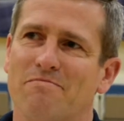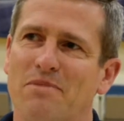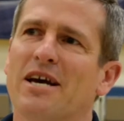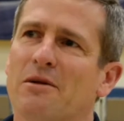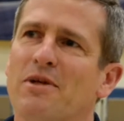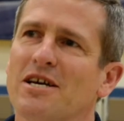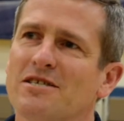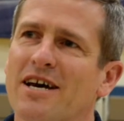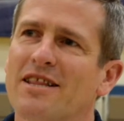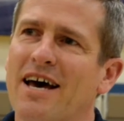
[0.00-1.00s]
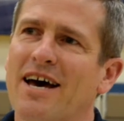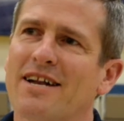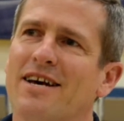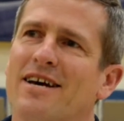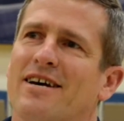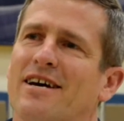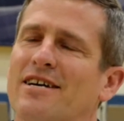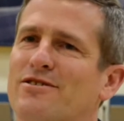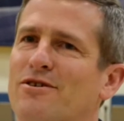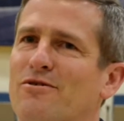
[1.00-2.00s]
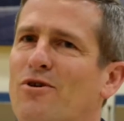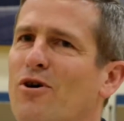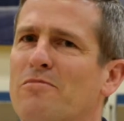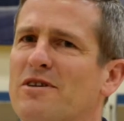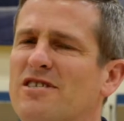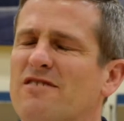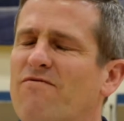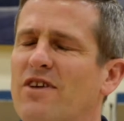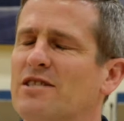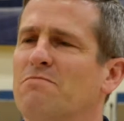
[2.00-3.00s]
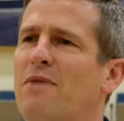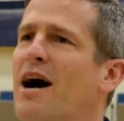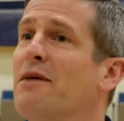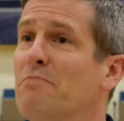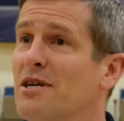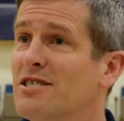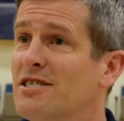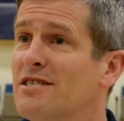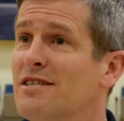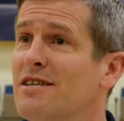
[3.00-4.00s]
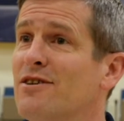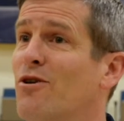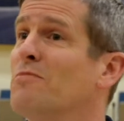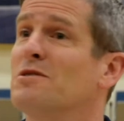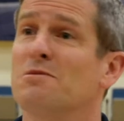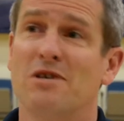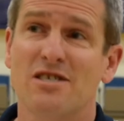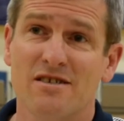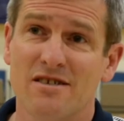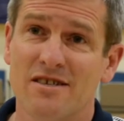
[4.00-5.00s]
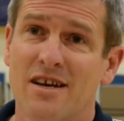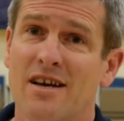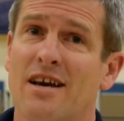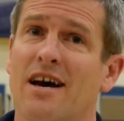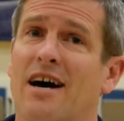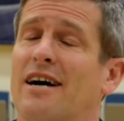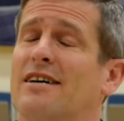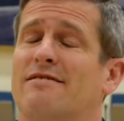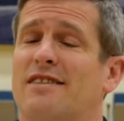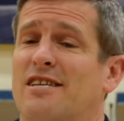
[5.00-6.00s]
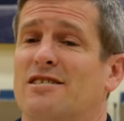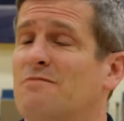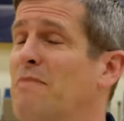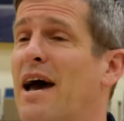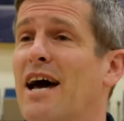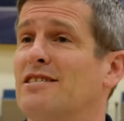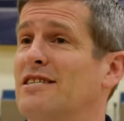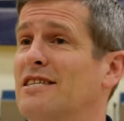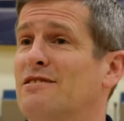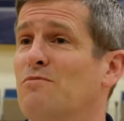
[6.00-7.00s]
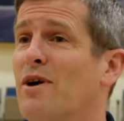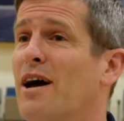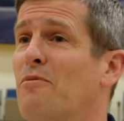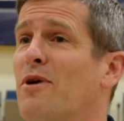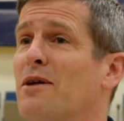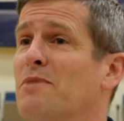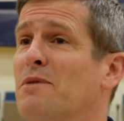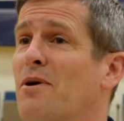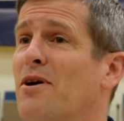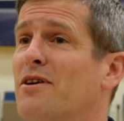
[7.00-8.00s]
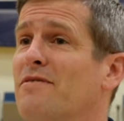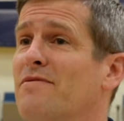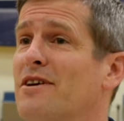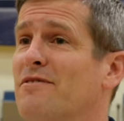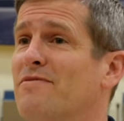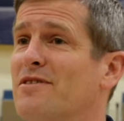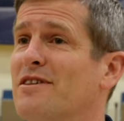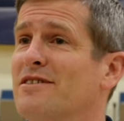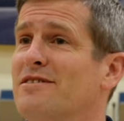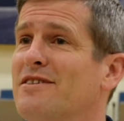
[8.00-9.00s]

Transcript: be at a place like that. And so Corban just fits my mission, Corban's mission. Uh, they just match, and it's what I want to be a part of here for the